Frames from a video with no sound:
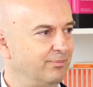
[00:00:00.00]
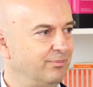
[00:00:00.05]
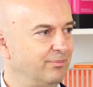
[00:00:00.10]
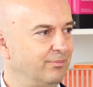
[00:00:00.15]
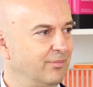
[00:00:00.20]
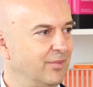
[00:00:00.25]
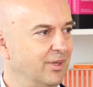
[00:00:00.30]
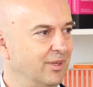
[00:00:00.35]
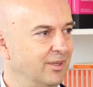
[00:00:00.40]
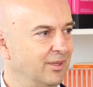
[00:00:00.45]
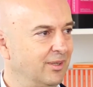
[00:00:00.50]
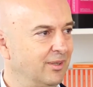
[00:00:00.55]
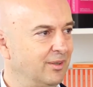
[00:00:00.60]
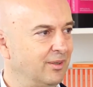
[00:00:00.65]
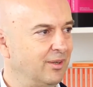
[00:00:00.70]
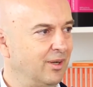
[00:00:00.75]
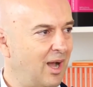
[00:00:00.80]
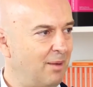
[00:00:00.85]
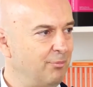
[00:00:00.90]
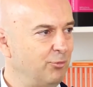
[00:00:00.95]
Uh,
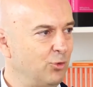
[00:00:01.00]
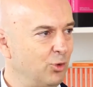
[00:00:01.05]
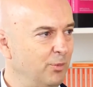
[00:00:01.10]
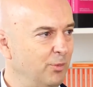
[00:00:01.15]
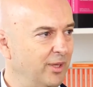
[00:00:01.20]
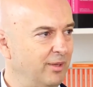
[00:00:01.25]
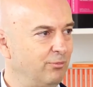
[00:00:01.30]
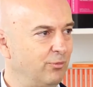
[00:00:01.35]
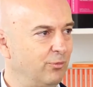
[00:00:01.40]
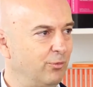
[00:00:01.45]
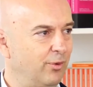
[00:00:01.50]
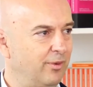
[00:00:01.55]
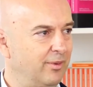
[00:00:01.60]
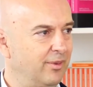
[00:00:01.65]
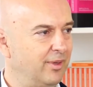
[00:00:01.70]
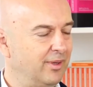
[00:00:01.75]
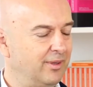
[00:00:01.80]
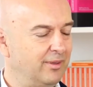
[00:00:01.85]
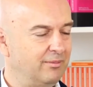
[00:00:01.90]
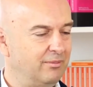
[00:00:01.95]
come to me
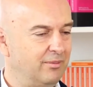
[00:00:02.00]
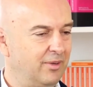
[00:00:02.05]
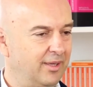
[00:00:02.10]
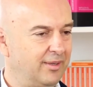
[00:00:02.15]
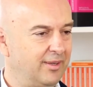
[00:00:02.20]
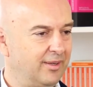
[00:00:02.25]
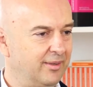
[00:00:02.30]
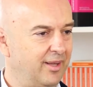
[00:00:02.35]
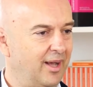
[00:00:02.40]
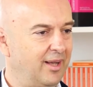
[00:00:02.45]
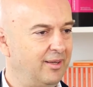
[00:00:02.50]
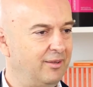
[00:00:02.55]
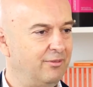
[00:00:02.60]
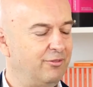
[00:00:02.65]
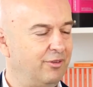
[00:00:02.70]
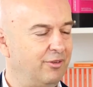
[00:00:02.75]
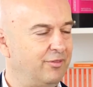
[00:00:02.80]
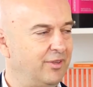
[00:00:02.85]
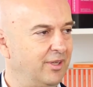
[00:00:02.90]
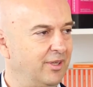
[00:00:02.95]
with the letter done in
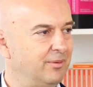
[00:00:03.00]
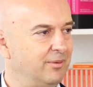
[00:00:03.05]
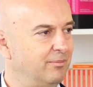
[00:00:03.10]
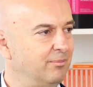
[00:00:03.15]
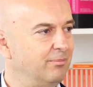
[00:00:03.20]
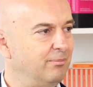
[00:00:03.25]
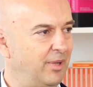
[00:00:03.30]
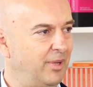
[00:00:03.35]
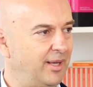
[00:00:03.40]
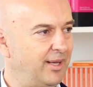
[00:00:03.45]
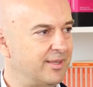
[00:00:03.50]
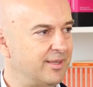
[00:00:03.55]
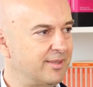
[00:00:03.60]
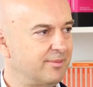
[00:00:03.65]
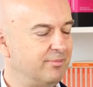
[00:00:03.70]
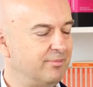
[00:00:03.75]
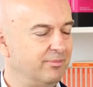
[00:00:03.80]
15 minutes.